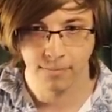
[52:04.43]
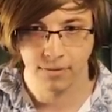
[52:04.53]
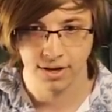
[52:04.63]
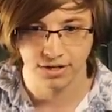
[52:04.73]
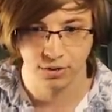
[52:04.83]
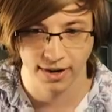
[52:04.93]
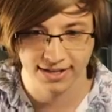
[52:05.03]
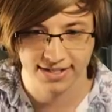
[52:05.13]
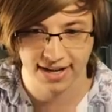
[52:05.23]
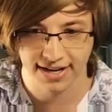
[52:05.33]
I do want to
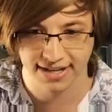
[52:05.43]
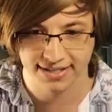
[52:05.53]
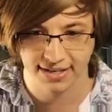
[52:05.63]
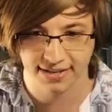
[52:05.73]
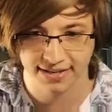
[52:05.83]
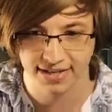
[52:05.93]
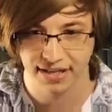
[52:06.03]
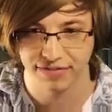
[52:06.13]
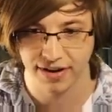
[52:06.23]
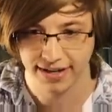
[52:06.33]
stay next to this thing
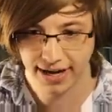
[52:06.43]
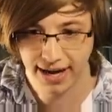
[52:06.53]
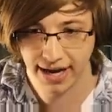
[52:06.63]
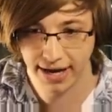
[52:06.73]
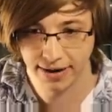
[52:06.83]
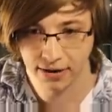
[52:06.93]
if I can.